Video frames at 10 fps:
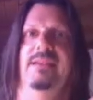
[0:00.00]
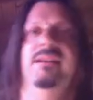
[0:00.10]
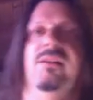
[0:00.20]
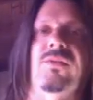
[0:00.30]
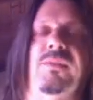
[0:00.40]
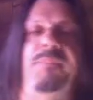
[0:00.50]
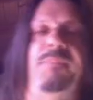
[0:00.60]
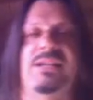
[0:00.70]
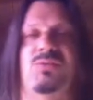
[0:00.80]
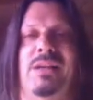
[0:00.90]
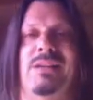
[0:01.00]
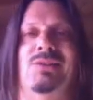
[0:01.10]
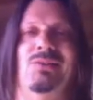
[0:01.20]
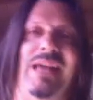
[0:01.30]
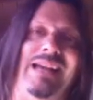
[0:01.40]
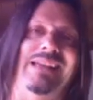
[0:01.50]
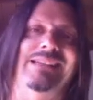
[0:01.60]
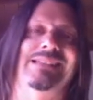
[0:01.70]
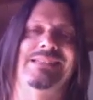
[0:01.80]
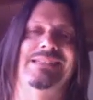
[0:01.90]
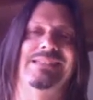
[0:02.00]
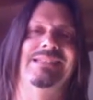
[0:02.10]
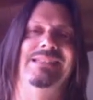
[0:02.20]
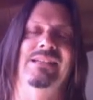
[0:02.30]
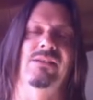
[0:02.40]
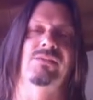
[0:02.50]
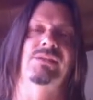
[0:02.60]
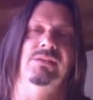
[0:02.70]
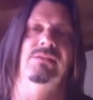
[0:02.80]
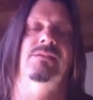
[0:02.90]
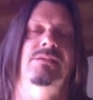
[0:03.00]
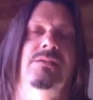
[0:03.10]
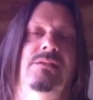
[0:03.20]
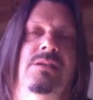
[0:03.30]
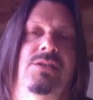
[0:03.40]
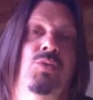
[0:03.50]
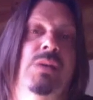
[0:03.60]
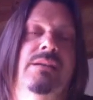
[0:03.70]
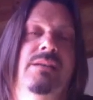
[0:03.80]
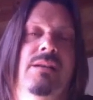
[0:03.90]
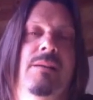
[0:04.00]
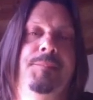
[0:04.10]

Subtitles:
And, the best way to do that is, to do it,